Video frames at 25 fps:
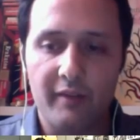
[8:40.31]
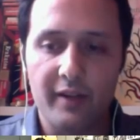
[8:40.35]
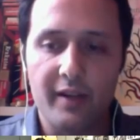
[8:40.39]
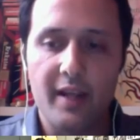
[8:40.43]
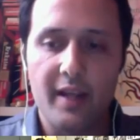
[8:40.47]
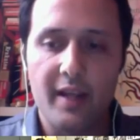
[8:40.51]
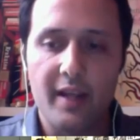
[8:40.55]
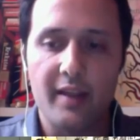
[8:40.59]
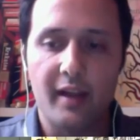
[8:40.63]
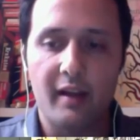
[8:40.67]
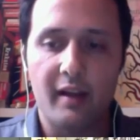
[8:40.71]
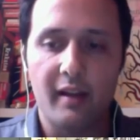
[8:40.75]
And
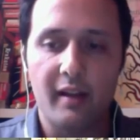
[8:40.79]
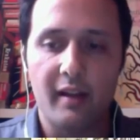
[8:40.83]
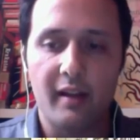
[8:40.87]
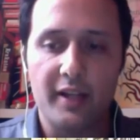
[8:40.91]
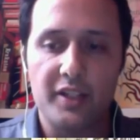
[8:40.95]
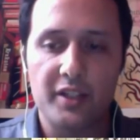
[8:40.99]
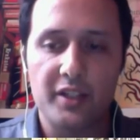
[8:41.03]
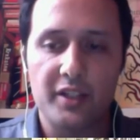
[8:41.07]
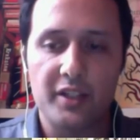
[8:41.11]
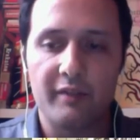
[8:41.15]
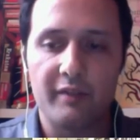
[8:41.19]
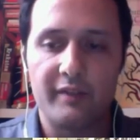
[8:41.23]
the
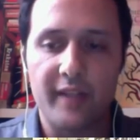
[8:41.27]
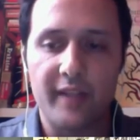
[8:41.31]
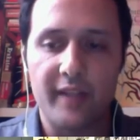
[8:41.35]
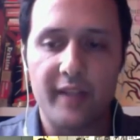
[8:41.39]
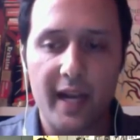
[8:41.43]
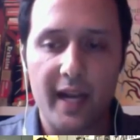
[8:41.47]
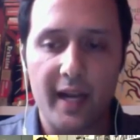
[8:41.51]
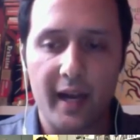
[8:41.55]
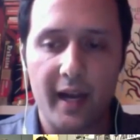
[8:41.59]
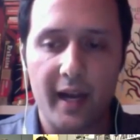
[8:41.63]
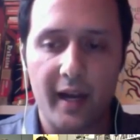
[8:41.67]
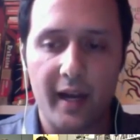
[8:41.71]
collection of
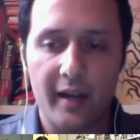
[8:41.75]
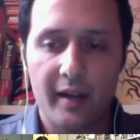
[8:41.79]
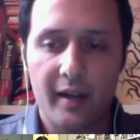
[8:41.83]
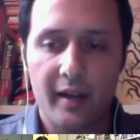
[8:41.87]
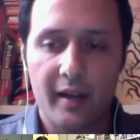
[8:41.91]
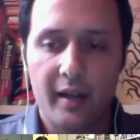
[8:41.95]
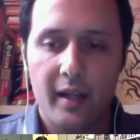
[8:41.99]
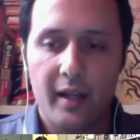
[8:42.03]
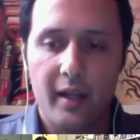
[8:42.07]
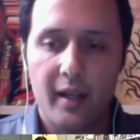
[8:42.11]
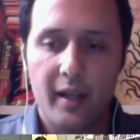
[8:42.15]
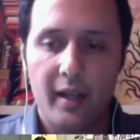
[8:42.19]
data
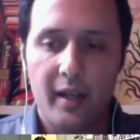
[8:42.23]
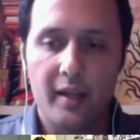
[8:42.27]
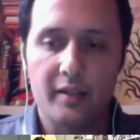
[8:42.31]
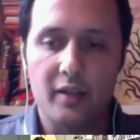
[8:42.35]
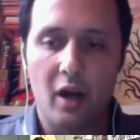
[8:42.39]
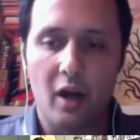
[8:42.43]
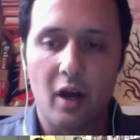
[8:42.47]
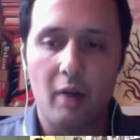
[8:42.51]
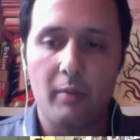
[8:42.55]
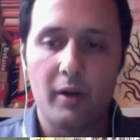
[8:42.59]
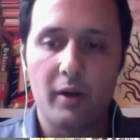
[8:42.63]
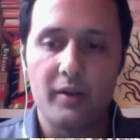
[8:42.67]
is
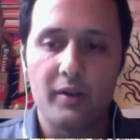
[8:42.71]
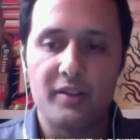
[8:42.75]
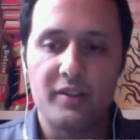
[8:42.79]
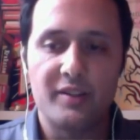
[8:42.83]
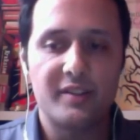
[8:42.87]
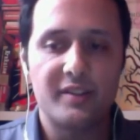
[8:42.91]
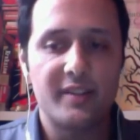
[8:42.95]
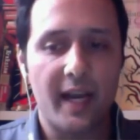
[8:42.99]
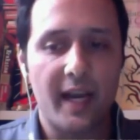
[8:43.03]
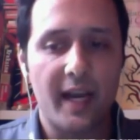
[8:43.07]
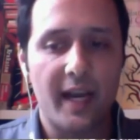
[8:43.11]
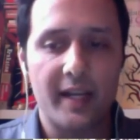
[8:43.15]

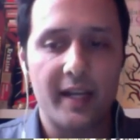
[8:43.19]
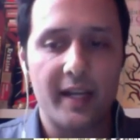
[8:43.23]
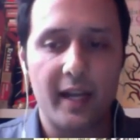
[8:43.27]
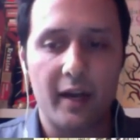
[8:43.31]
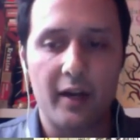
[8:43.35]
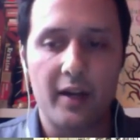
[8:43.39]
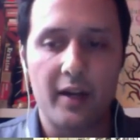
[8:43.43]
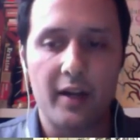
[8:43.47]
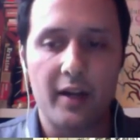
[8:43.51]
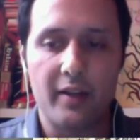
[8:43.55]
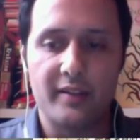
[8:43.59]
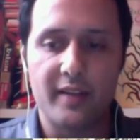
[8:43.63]
almost
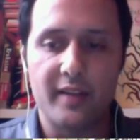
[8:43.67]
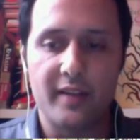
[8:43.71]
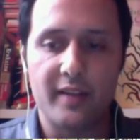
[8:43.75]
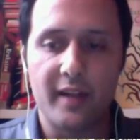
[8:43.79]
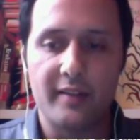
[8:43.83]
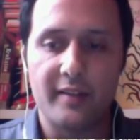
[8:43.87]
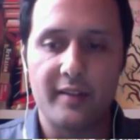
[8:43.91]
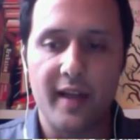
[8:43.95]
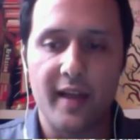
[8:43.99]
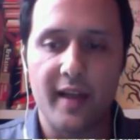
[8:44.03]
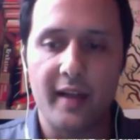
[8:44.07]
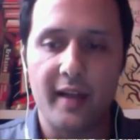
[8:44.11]
secondary in the
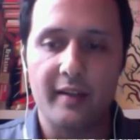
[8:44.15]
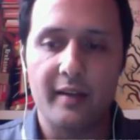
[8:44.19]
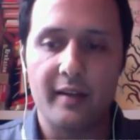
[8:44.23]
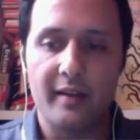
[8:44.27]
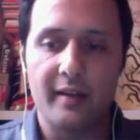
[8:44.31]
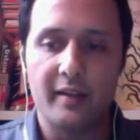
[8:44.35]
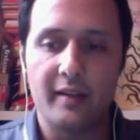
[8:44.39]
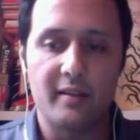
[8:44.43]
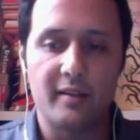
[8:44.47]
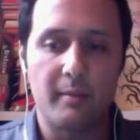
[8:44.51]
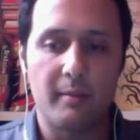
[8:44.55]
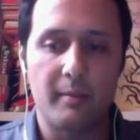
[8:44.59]
sense that
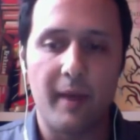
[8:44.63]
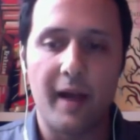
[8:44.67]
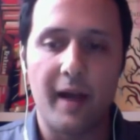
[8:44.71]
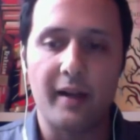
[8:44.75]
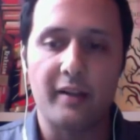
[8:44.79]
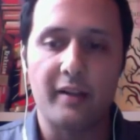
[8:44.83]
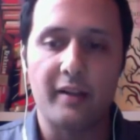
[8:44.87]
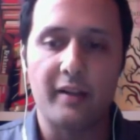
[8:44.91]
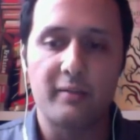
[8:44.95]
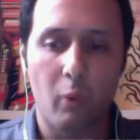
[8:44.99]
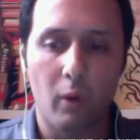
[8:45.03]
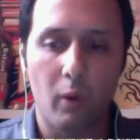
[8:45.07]
it's about
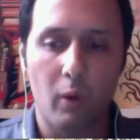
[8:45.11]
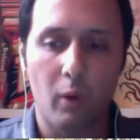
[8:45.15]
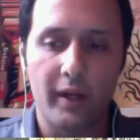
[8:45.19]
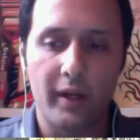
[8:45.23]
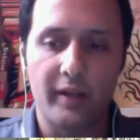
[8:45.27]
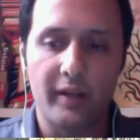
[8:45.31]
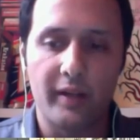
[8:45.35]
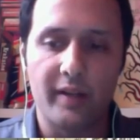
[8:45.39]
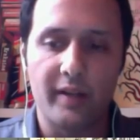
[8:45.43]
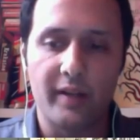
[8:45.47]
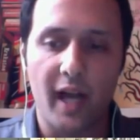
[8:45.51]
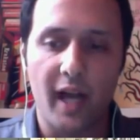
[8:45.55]

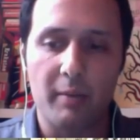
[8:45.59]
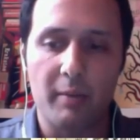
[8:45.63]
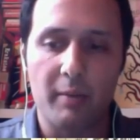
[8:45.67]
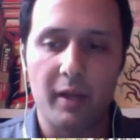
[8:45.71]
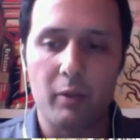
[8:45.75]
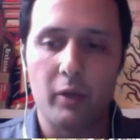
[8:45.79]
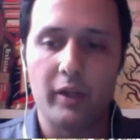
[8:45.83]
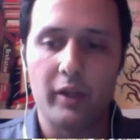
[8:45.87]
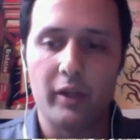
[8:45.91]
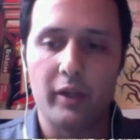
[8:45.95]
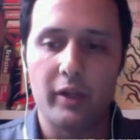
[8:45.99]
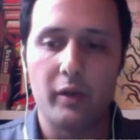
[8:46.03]
exploring,
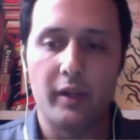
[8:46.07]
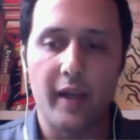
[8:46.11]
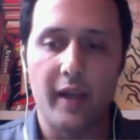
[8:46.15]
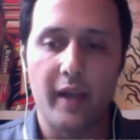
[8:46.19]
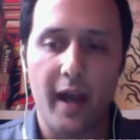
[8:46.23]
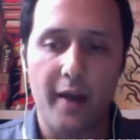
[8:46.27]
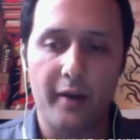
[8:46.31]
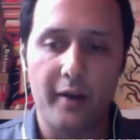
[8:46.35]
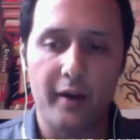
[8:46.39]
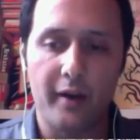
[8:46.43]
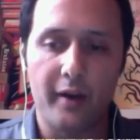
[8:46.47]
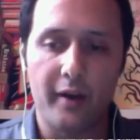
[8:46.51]
documenting what you
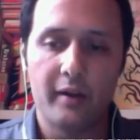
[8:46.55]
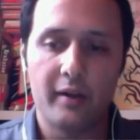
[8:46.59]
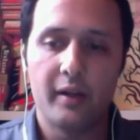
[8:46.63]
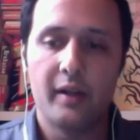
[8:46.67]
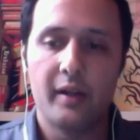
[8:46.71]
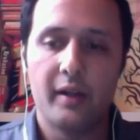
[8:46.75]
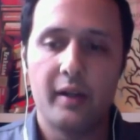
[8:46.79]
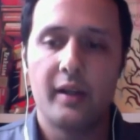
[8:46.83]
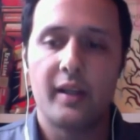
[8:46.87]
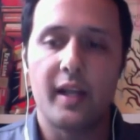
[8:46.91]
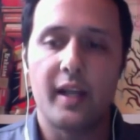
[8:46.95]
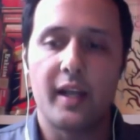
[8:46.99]
encounter,
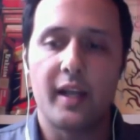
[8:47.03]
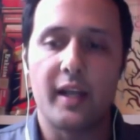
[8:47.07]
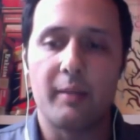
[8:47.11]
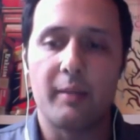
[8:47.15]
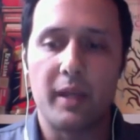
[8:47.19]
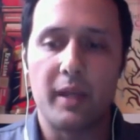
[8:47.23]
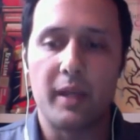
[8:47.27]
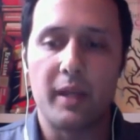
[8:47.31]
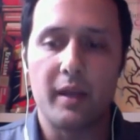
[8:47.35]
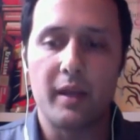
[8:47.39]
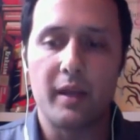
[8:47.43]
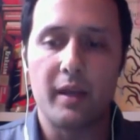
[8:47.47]
getting
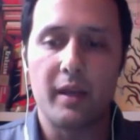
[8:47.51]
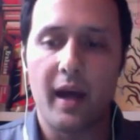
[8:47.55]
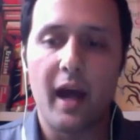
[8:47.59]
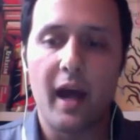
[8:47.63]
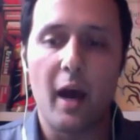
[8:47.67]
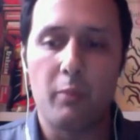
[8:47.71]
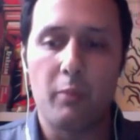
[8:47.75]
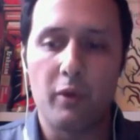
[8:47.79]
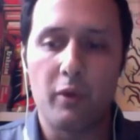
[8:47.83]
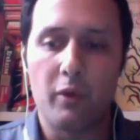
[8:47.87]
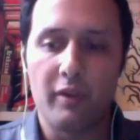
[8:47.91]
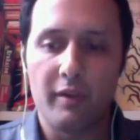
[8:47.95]

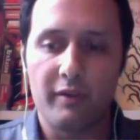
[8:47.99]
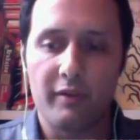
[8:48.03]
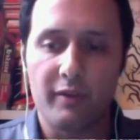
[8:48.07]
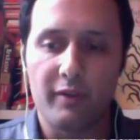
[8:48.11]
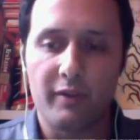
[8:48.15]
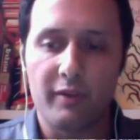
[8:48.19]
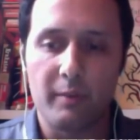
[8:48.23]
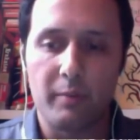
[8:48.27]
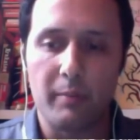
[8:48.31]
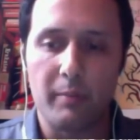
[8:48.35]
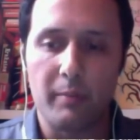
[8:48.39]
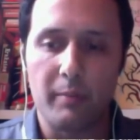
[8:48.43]
help
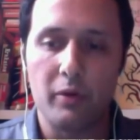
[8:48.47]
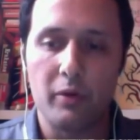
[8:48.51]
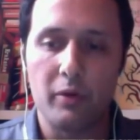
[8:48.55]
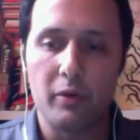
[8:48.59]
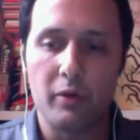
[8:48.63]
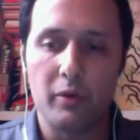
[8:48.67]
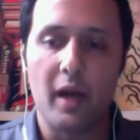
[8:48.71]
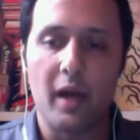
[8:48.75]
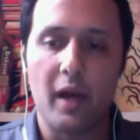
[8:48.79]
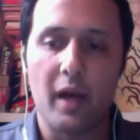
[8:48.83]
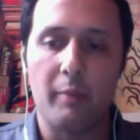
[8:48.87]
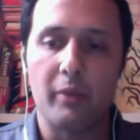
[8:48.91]
from people who
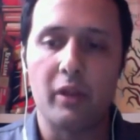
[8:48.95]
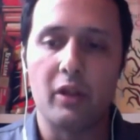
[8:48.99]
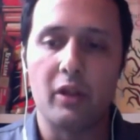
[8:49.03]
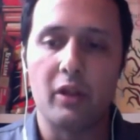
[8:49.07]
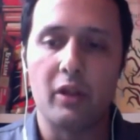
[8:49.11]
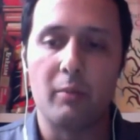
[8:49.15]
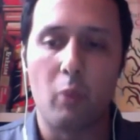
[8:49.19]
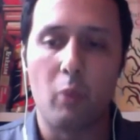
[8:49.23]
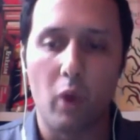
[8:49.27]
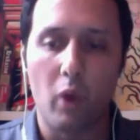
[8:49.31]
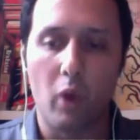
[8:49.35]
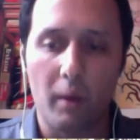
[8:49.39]
can help you
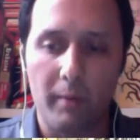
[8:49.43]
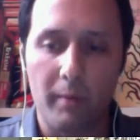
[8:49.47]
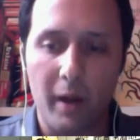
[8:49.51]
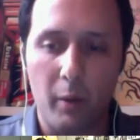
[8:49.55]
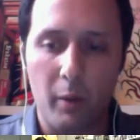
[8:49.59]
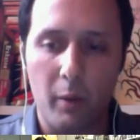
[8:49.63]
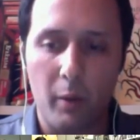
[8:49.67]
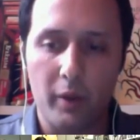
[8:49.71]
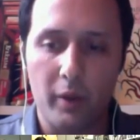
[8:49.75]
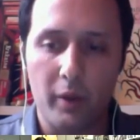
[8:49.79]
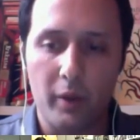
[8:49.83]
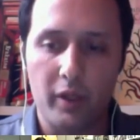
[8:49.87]
learn more
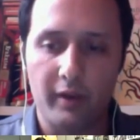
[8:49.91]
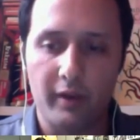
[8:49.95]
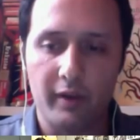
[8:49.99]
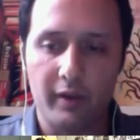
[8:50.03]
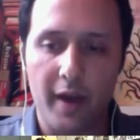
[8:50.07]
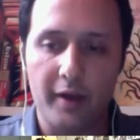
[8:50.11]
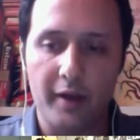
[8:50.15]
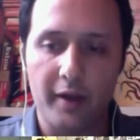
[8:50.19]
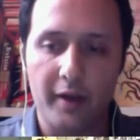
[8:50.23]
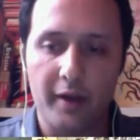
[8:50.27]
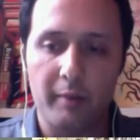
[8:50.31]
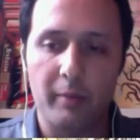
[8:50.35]
about what you've
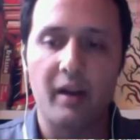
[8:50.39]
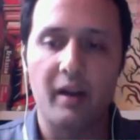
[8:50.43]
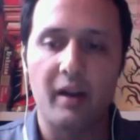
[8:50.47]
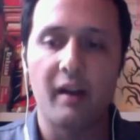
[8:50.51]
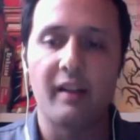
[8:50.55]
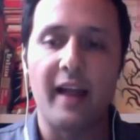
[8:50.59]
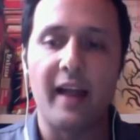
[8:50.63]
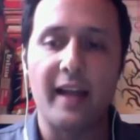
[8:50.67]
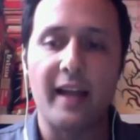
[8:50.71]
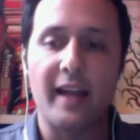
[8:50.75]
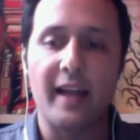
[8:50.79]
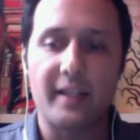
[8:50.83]
encountered. But
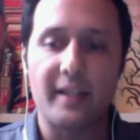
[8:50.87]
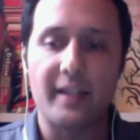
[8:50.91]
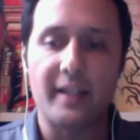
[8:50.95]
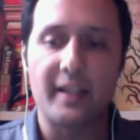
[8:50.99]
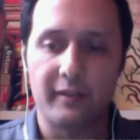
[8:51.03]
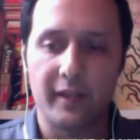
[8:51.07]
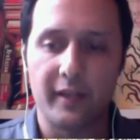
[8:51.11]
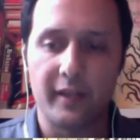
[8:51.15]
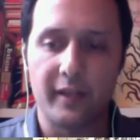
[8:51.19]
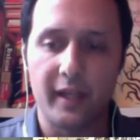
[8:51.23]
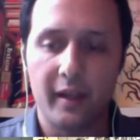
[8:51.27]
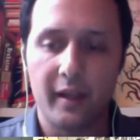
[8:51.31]

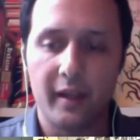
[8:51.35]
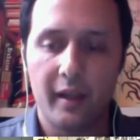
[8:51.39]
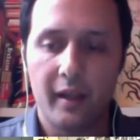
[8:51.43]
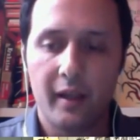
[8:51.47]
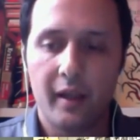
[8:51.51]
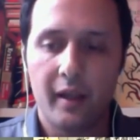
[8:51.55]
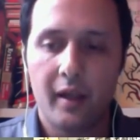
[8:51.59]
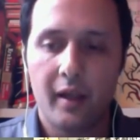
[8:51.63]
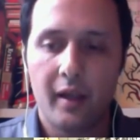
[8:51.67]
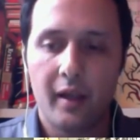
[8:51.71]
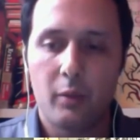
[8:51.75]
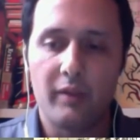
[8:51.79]
collectively,
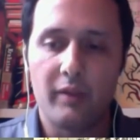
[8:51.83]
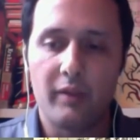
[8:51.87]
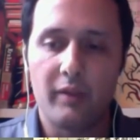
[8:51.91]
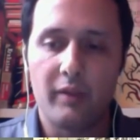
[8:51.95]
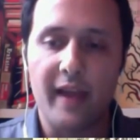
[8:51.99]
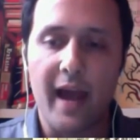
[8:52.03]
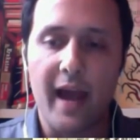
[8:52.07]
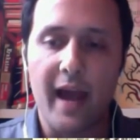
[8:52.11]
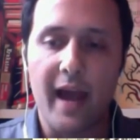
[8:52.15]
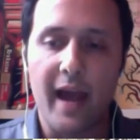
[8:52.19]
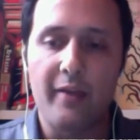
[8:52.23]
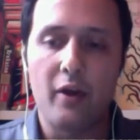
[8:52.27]
we've
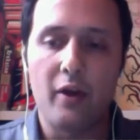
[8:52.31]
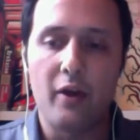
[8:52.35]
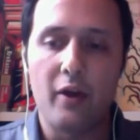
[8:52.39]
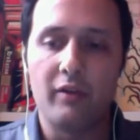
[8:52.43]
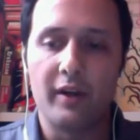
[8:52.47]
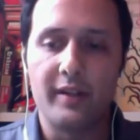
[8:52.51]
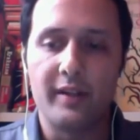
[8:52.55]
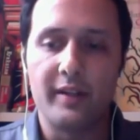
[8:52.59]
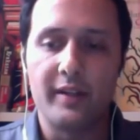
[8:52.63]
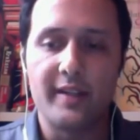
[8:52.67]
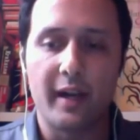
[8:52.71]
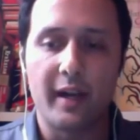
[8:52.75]
gathered
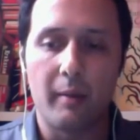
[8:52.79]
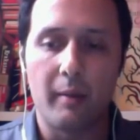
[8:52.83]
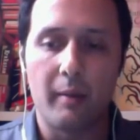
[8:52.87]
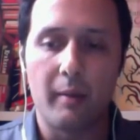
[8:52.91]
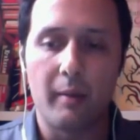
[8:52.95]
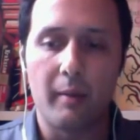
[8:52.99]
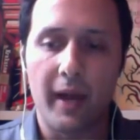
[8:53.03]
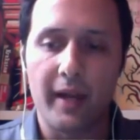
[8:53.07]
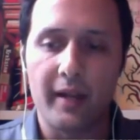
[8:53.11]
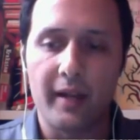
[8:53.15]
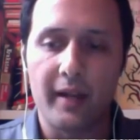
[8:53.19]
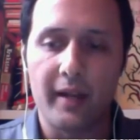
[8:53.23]
over a
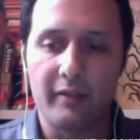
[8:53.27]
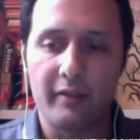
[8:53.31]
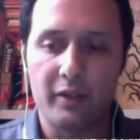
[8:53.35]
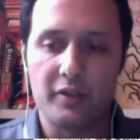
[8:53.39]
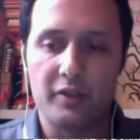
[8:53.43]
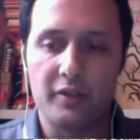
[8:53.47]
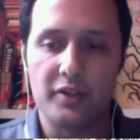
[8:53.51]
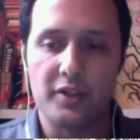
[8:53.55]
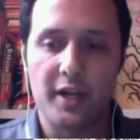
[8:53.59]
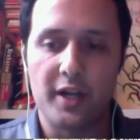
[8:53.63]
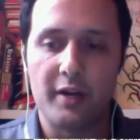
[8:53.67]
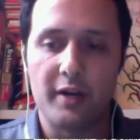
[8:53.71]
terabyte of
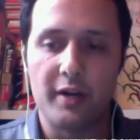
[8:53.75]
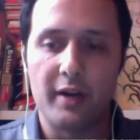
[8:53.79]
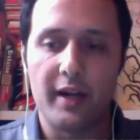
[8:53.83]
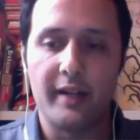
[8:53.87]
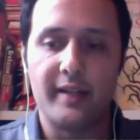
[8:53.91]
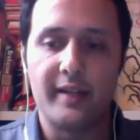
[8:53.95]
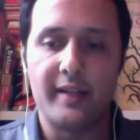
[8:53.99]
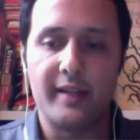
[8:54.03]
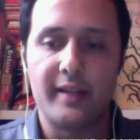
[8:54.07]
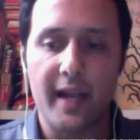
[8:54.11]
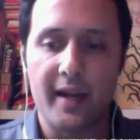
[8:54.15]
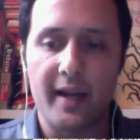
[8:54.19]

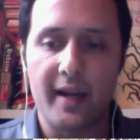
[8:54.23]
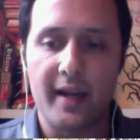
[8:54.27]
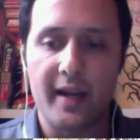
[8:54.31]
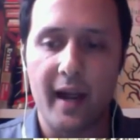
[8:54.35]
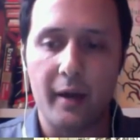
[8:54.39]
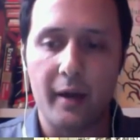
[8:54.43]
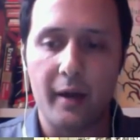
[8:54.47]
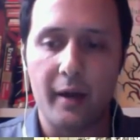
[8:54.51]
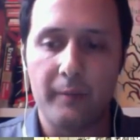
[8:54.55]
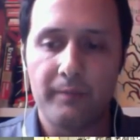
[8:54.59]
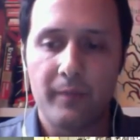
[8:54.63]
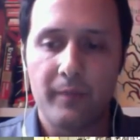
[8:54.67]
user-generated data
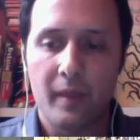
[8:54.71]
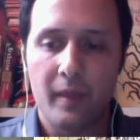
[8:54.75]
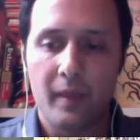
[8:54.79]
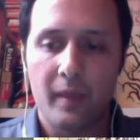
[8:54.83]
now.